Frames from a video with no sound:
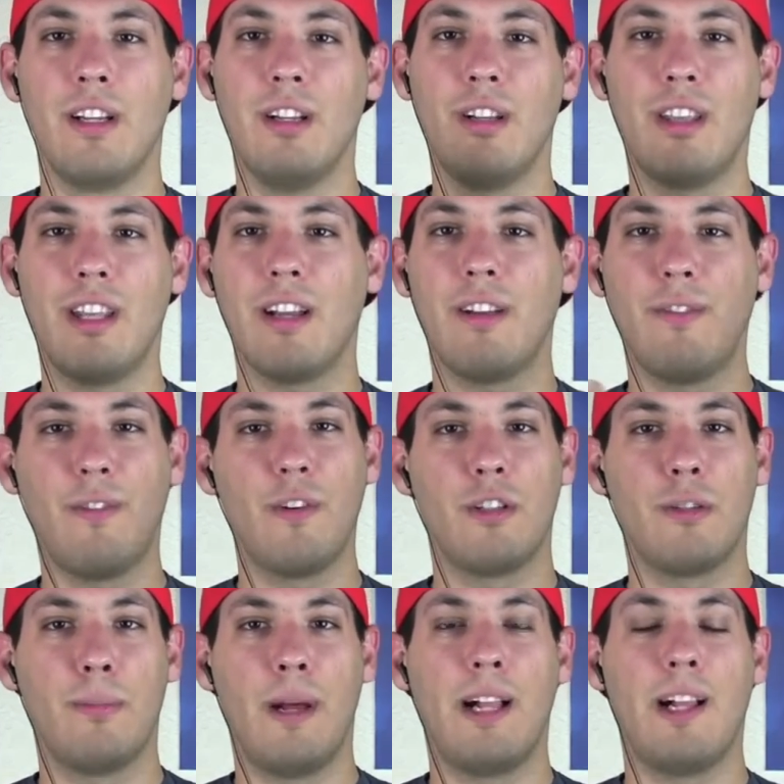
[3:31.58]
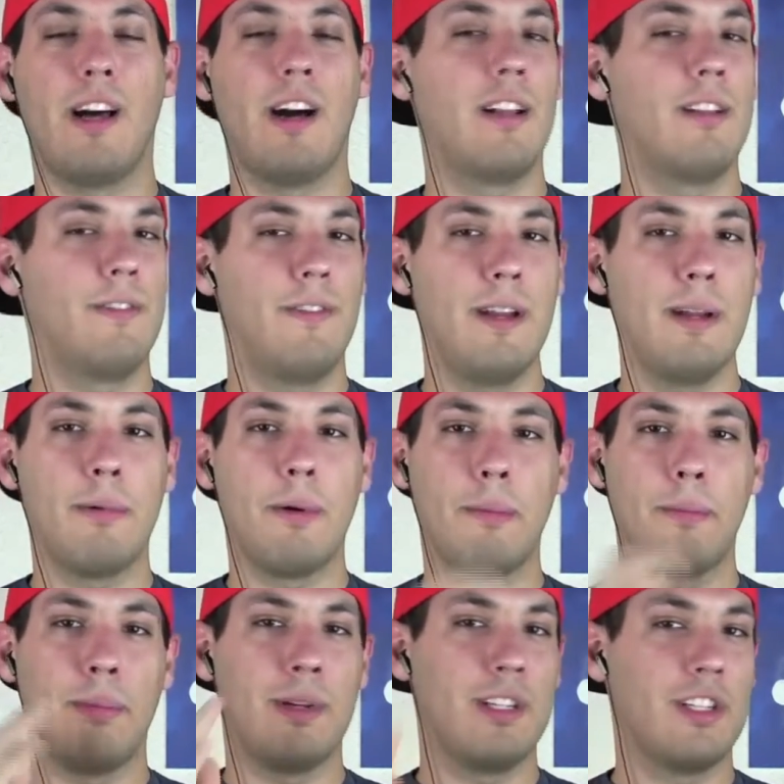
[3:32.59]
You think first ballot Hall of Famer.
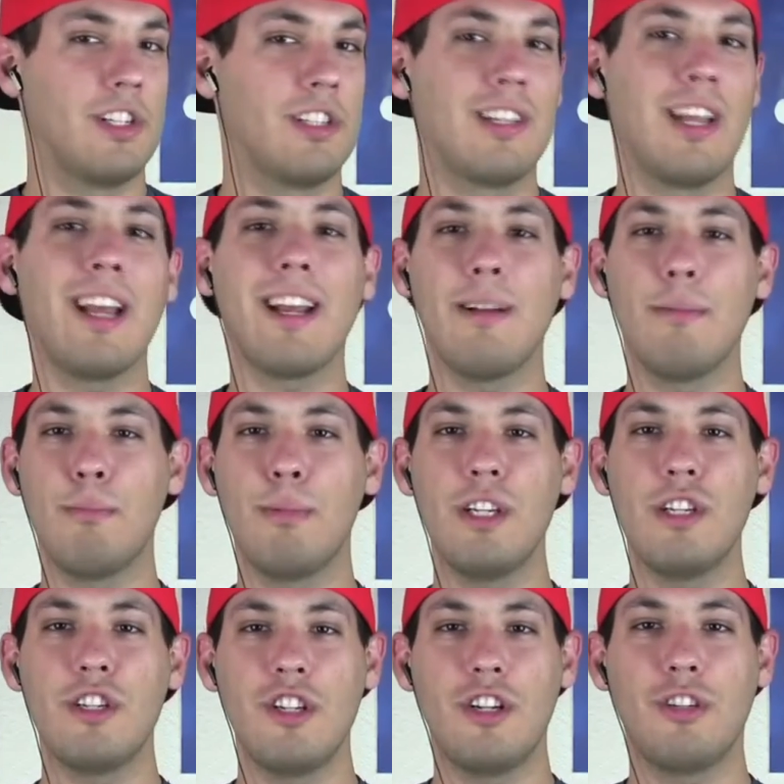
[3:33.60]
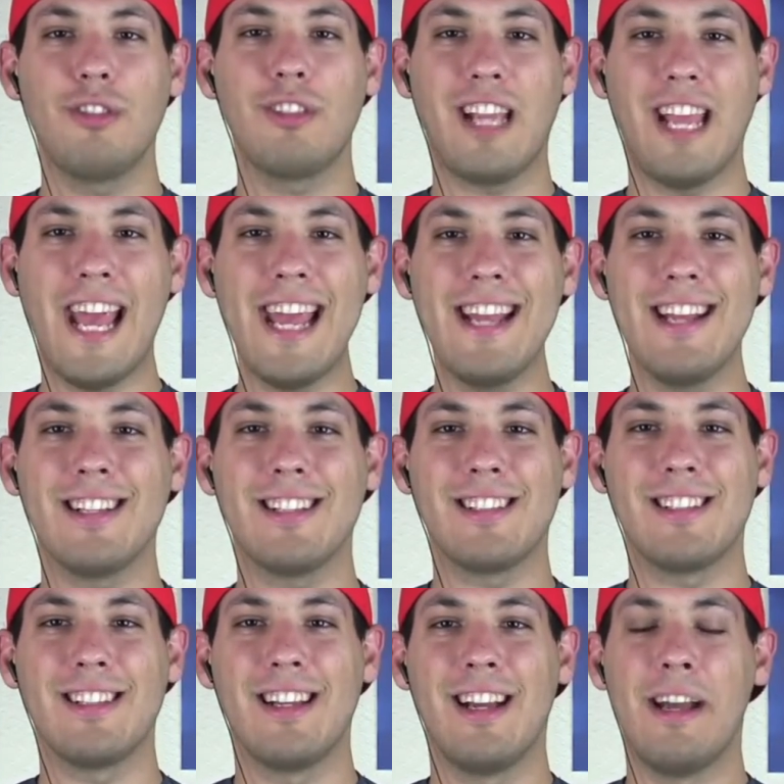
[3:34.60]
But just like in Biggio's
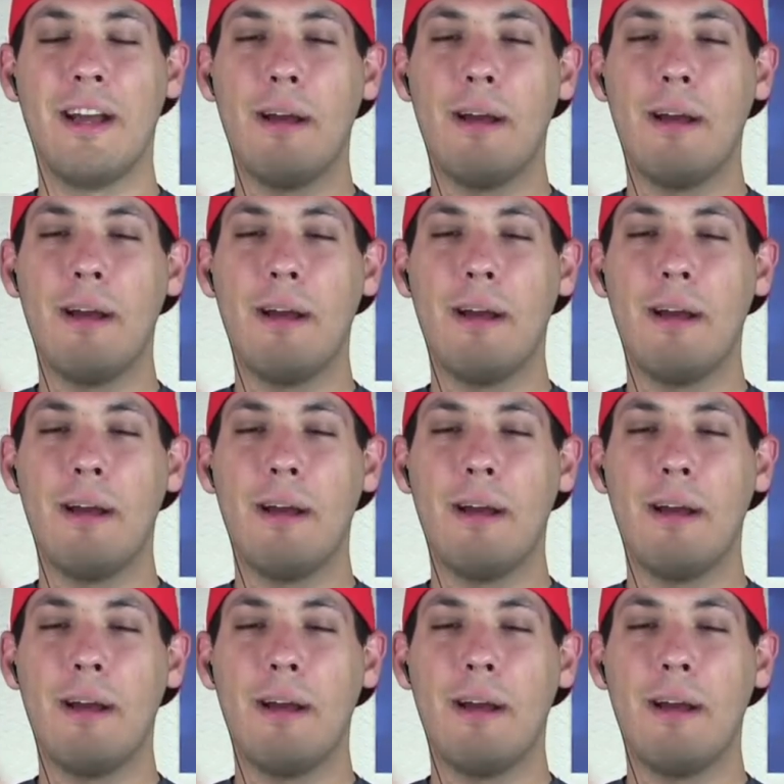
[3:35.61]
case,